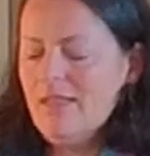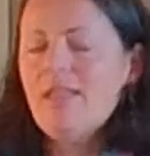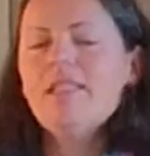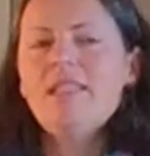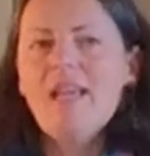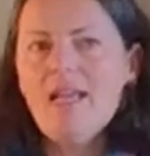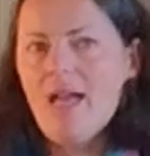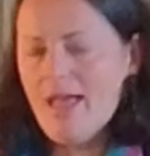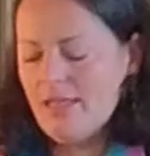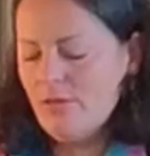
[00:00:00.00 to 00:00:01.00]
Today,
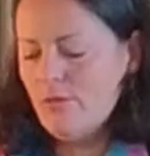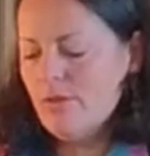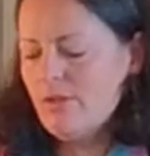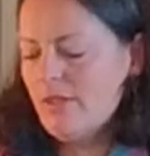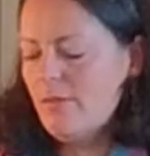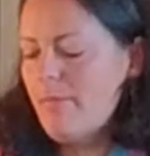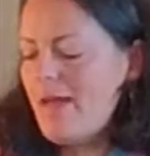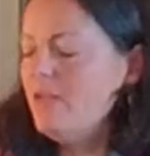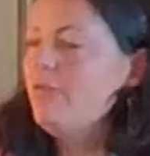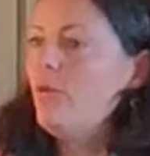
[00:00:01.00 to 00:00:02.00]
I use the
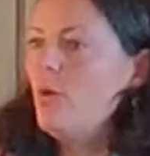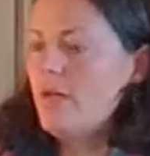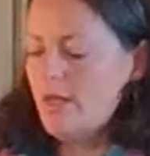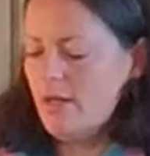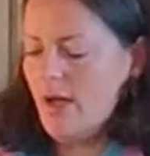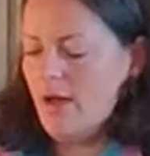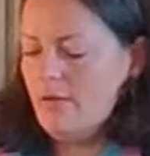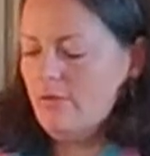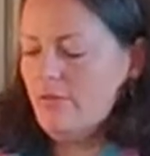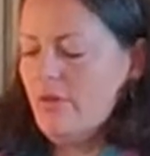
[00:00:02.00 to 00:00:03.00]
metaphor
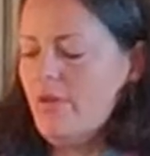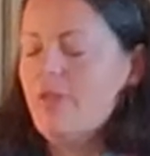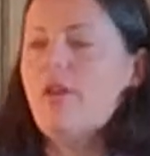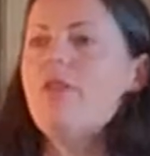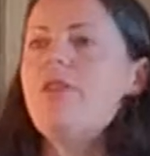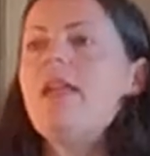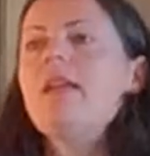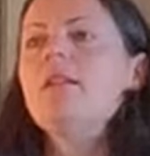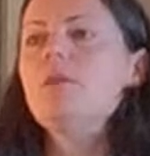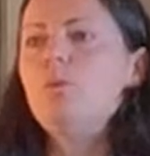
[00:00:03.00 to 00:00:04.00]
of the
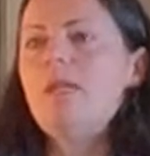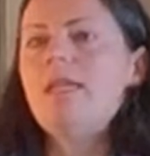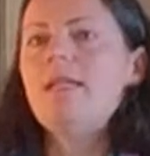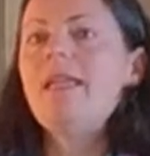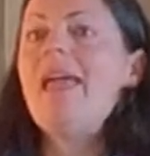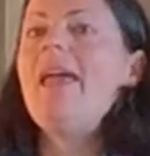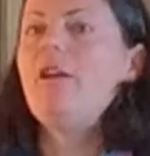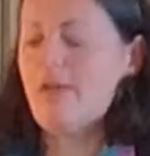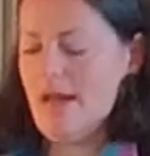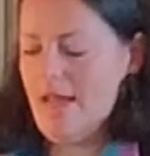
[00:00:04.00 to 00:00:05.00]
things we
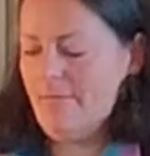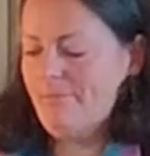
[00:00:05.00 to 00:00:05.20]
carry.